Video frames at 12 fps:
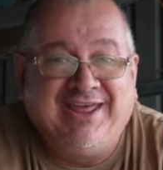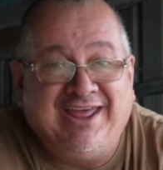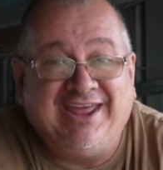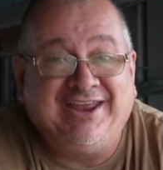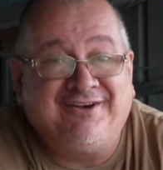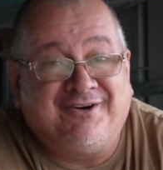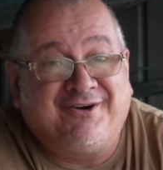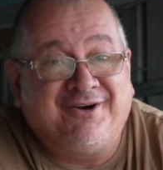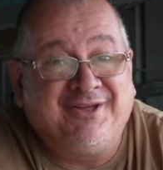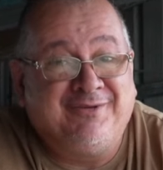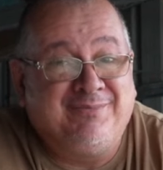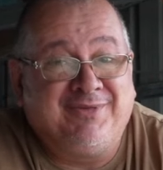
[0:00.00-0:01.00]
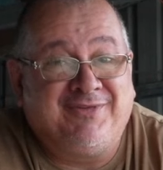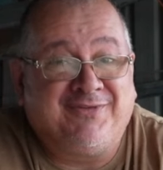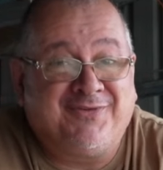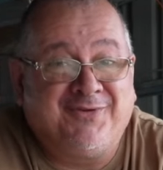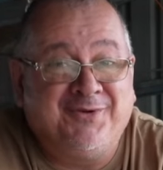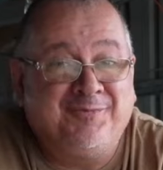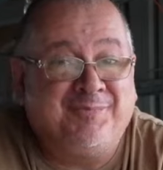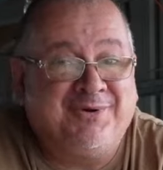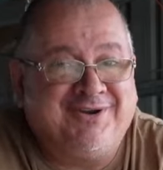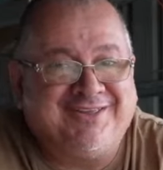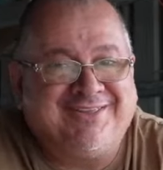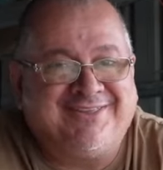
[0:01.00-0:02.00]
and I am super
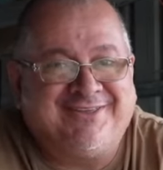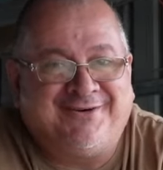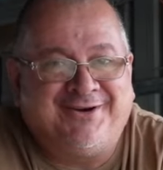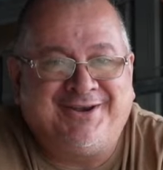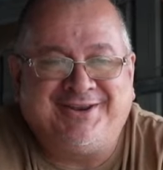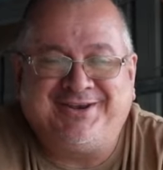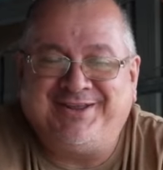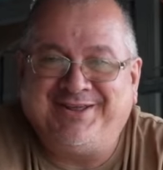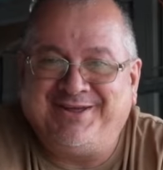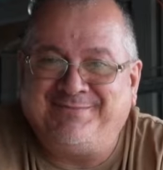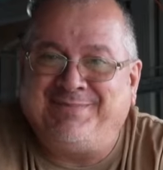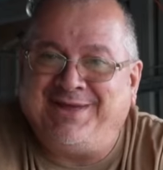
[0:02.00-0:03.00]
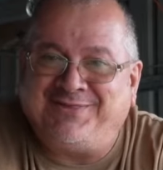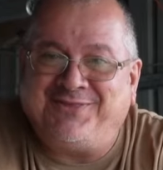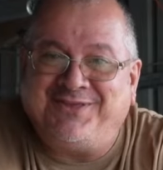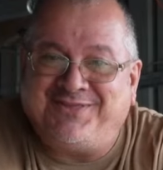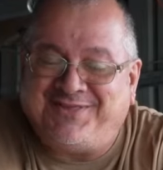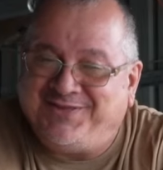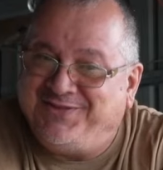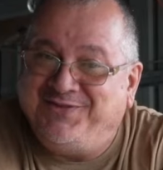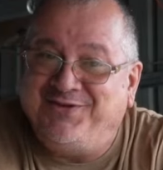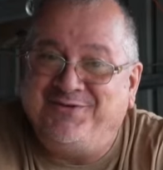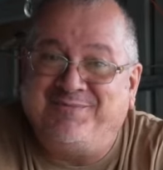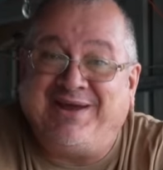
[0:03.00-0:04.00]
excited about this
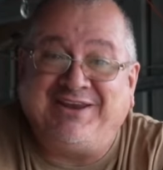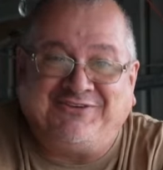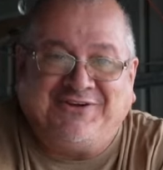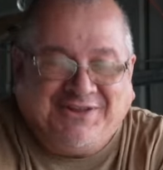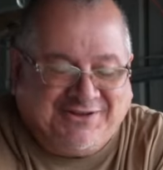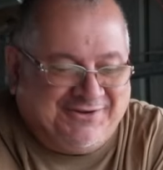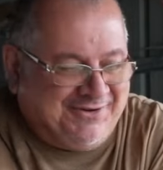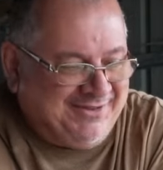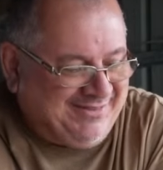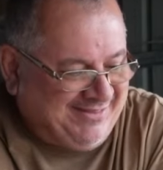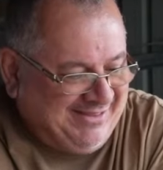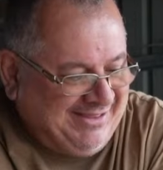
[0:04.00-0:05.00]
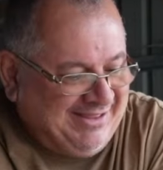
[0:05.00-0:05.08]
new battery, guys.